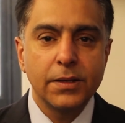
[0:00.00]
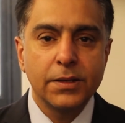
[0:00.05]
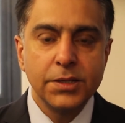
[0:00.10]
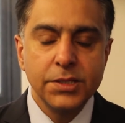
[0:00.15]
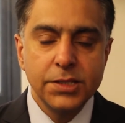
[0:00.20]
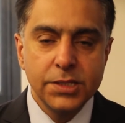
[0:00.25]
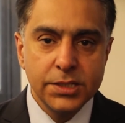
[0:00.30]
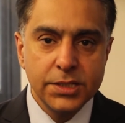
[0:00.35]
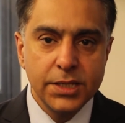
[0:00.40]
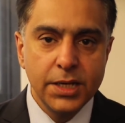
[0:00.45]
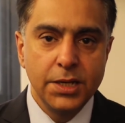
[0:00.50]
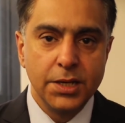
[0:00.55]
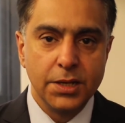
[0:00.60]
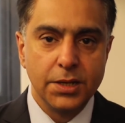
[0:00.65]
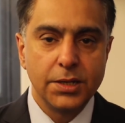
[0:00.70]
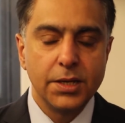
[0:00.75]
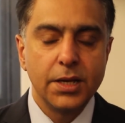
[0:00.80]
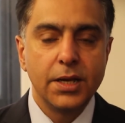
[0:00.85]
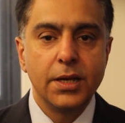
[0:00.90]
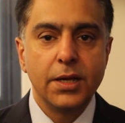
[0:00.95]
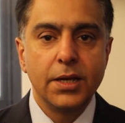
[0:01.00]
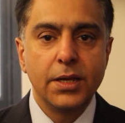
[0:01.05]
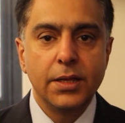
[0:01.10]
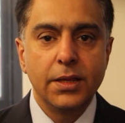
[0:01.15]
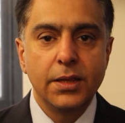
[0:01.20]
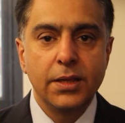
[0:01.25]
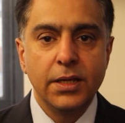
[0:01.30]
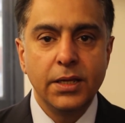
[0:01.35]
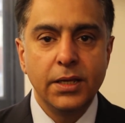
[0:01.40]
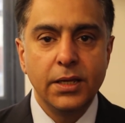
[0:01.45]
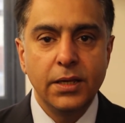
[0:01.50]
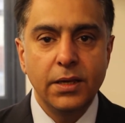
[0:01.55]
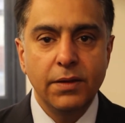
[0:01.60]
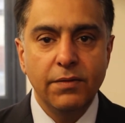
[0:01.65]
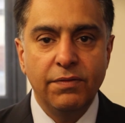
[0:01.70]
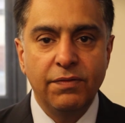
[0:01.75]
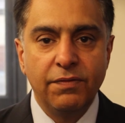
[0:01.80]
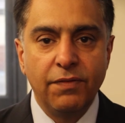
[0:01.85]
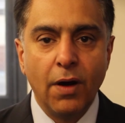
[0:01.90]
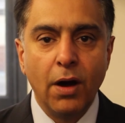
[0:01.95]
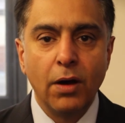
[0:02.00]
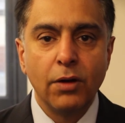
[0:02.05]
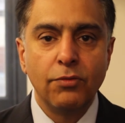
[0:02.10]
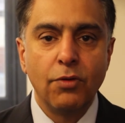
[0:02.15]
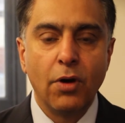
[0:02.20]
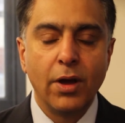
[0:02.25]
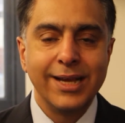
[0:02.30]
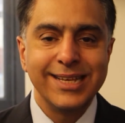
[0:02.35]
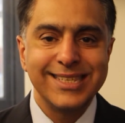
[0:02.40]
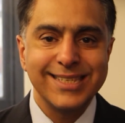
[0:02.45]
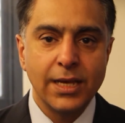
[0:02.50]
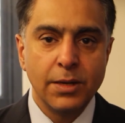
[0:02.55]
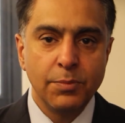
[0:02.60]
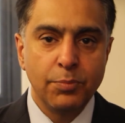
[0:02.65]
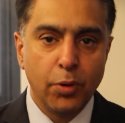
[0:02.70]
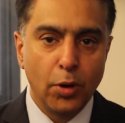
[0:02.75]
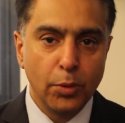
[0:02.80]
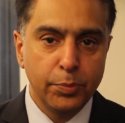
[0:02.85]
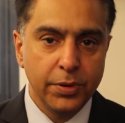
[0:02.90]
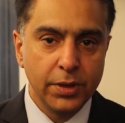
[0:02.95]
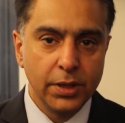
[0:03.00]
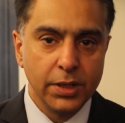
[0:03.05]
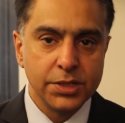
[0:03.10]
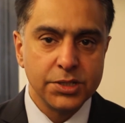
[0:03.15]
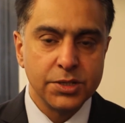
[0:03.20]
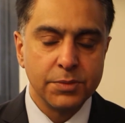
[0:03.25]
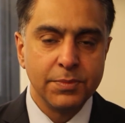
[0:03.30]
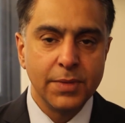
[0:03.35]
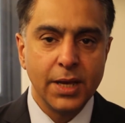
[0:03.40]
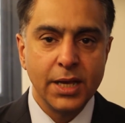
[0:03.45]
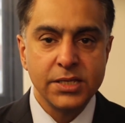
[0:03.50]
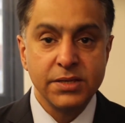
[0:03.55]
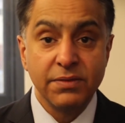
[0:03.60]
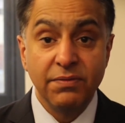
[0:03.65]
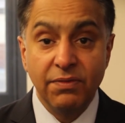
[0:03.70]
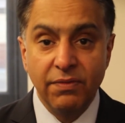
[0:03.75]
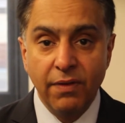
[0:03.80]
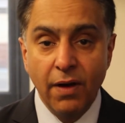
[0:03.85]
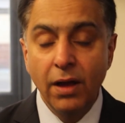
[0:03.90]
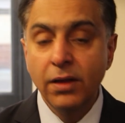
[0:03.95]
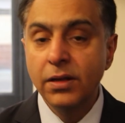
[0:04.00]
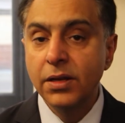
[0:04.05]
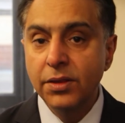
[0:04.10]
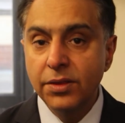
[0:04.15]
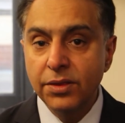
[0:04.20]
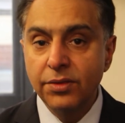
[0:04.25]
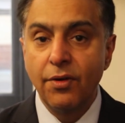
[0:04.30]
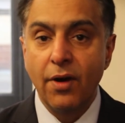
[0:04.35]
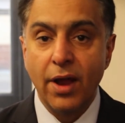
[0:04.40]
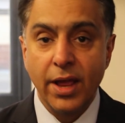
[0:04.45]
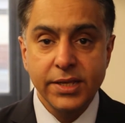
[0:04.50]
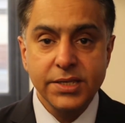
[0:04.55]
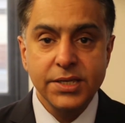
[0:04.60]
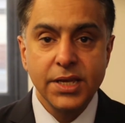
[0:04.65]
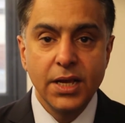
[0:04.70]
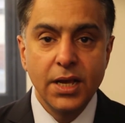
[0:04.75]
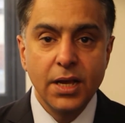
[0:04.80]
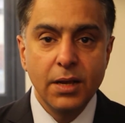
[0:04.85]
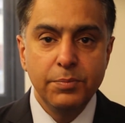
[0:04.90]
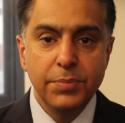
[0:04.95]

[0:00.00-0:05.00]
considered the far right and populism as a violent threat,